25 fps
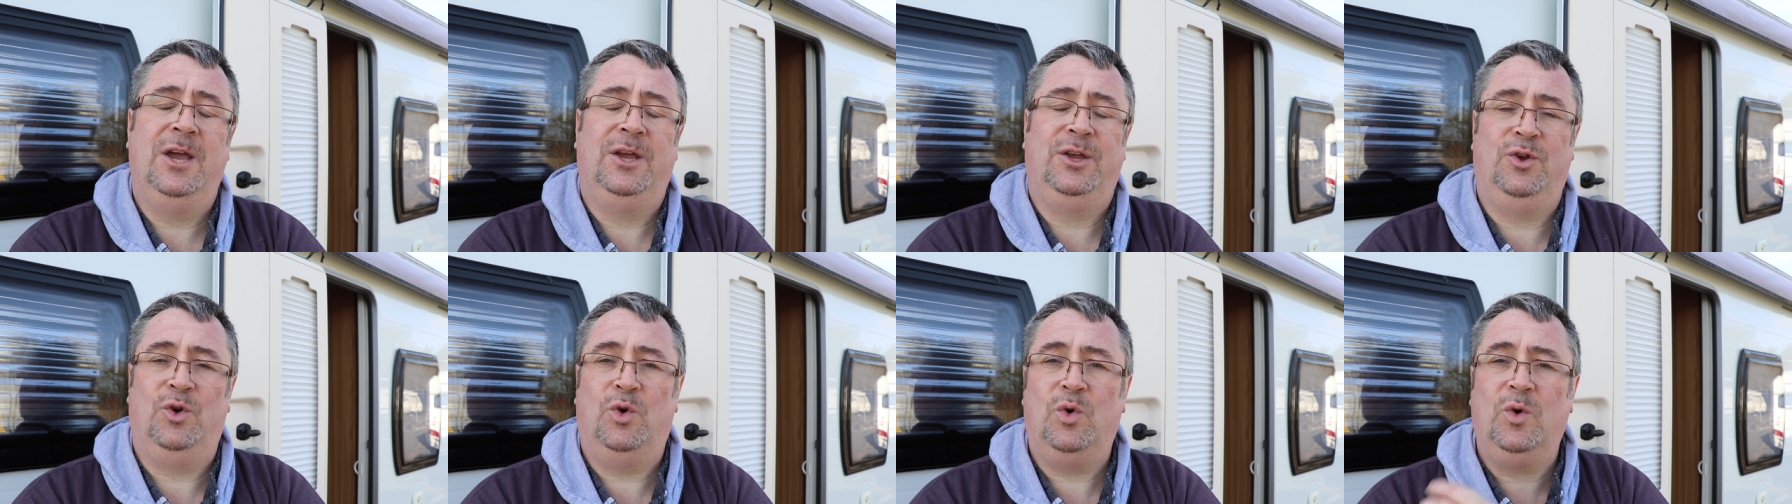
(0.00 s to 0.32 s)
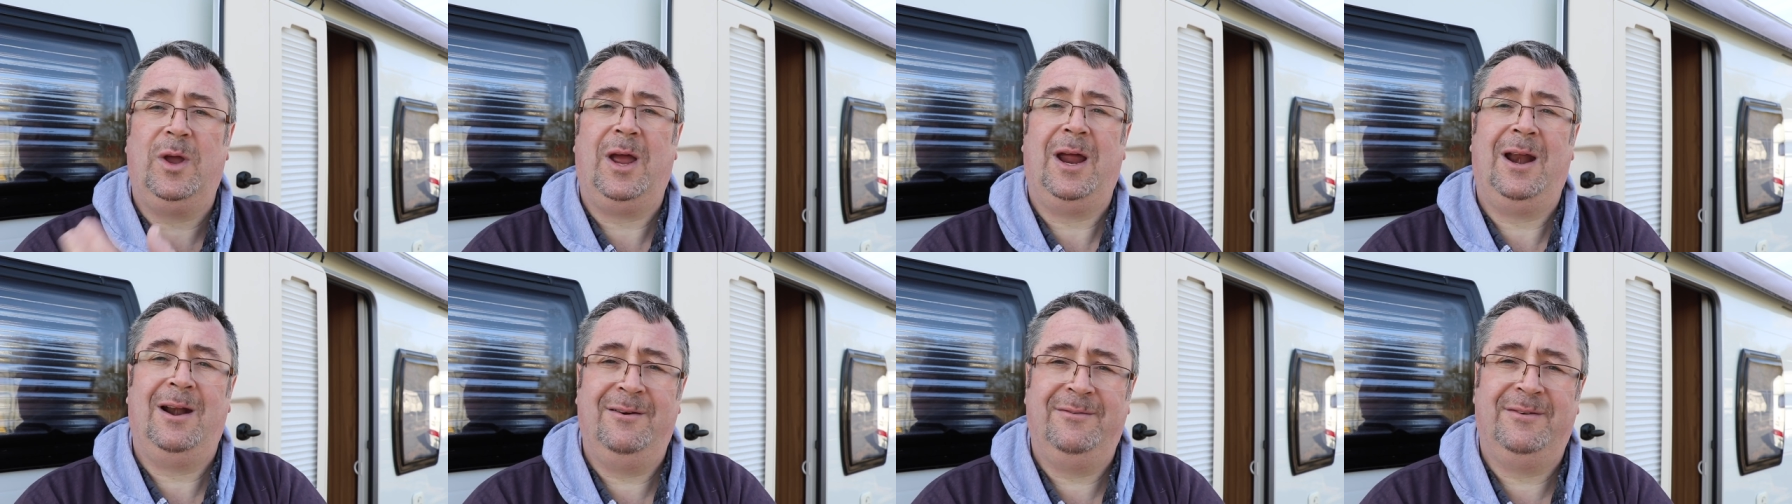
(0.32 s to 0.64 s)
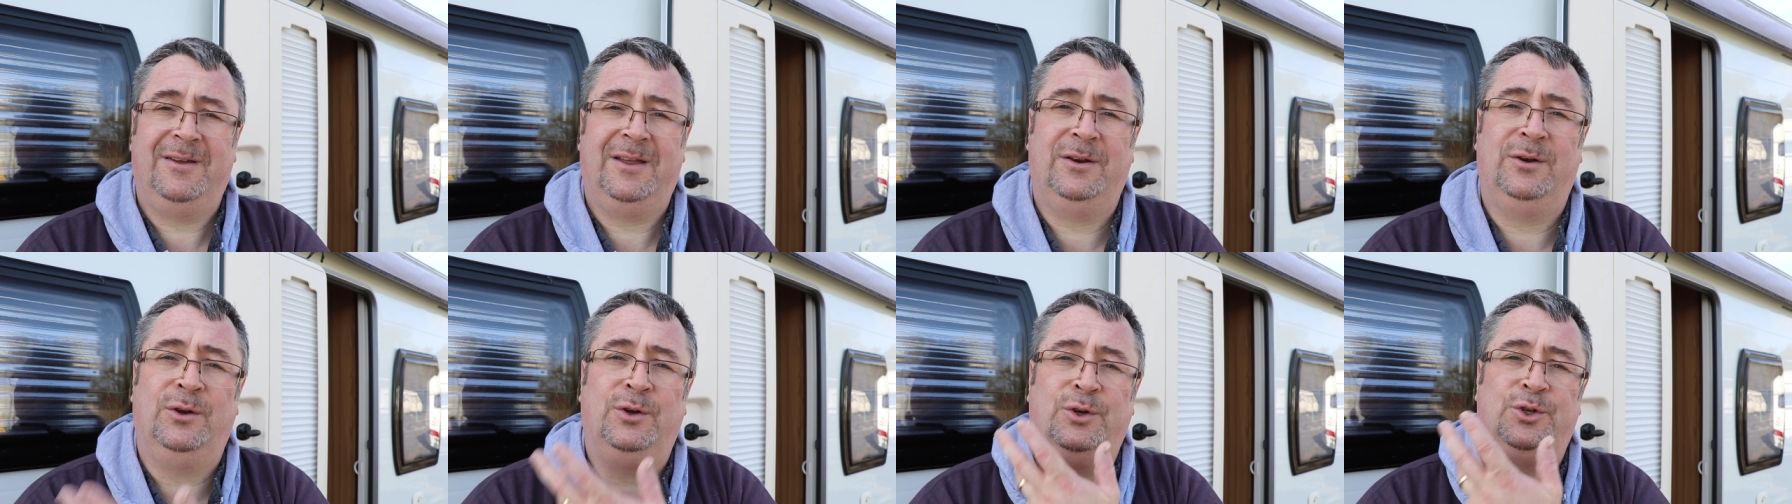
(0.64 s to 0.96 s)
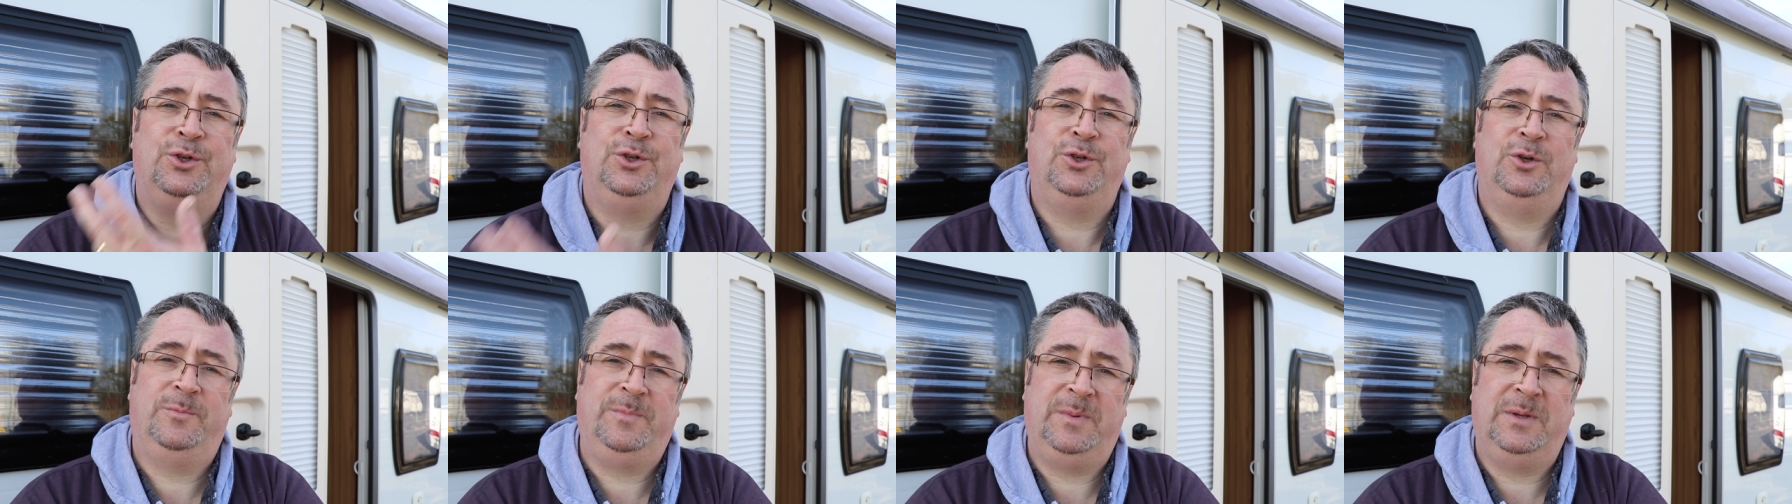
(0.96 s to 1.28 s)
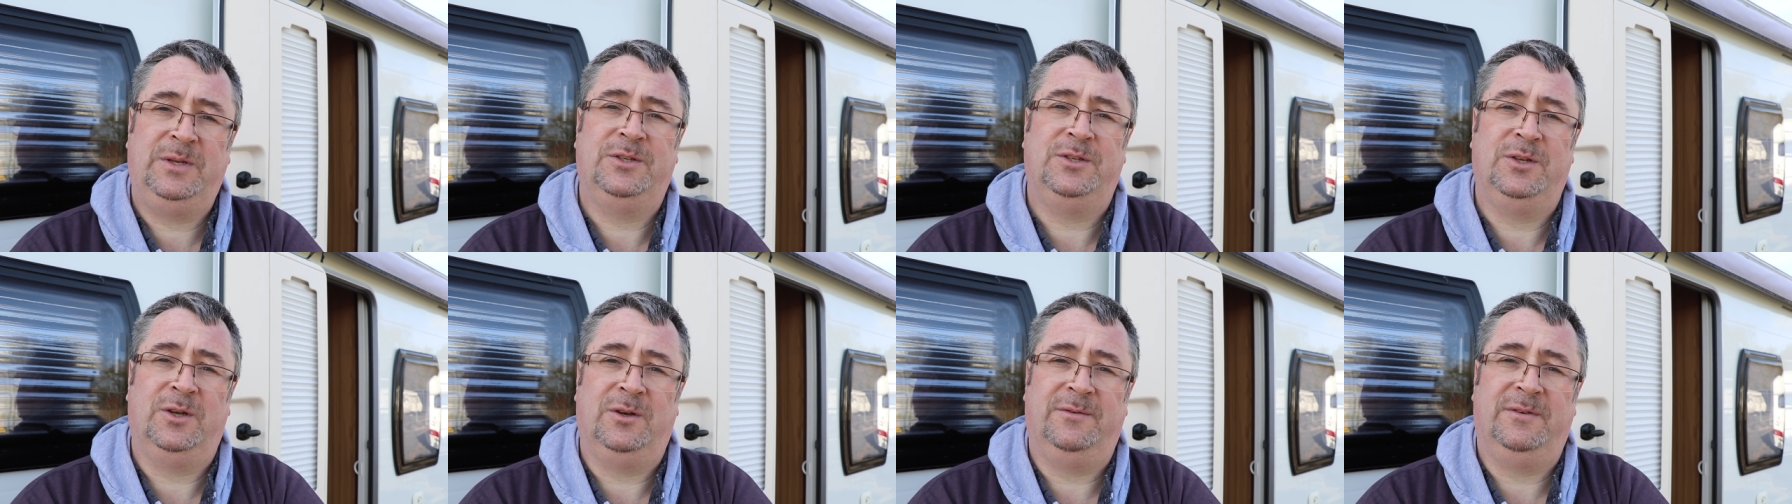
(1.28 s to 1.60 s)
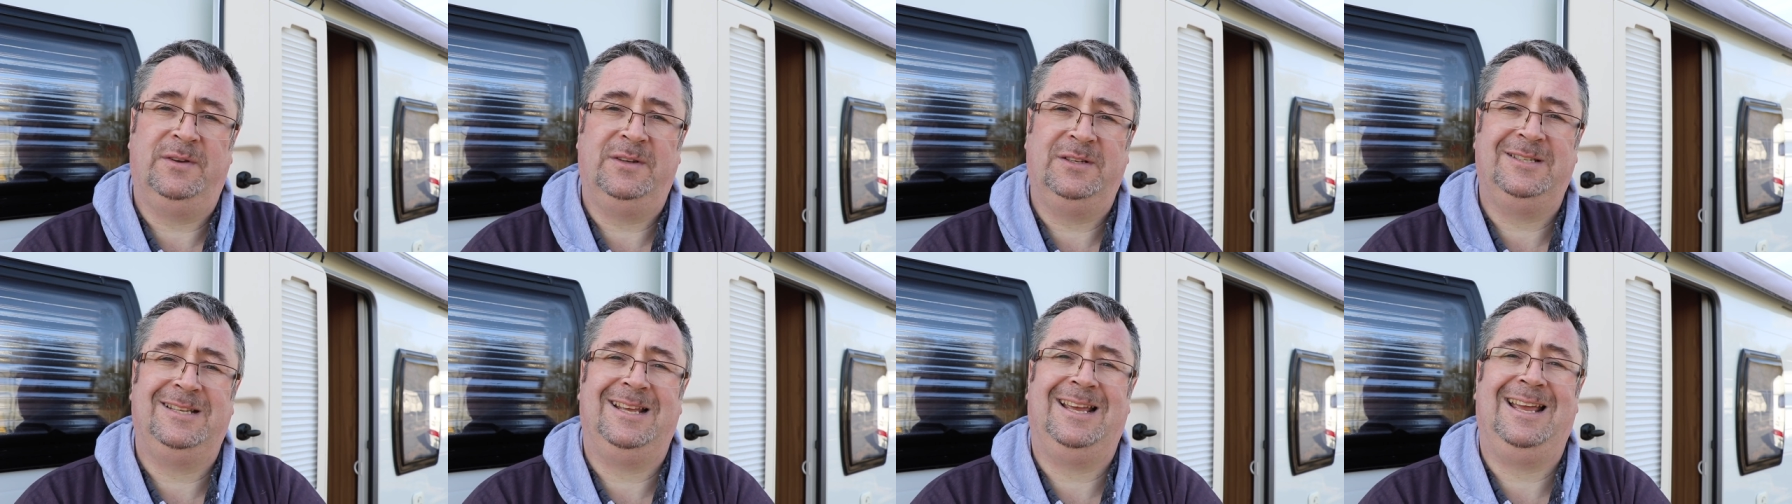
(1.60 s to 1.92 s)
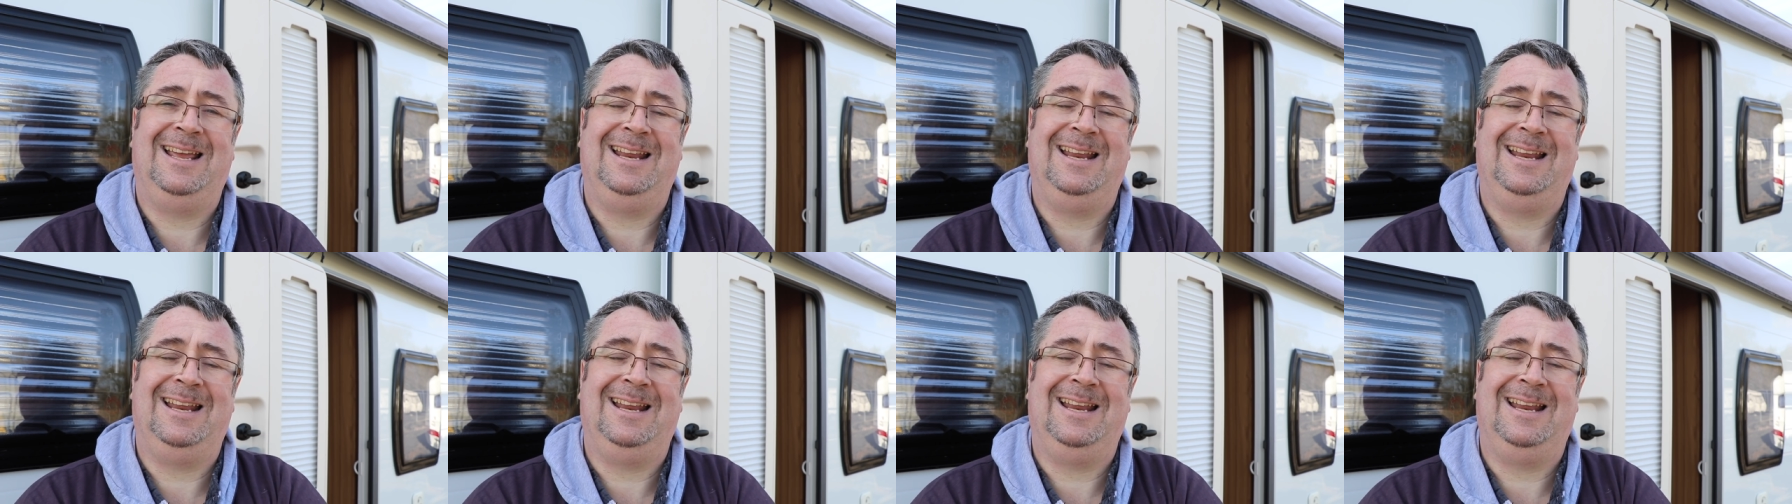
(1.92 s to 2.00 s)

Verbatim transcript: Your caravan should be serviced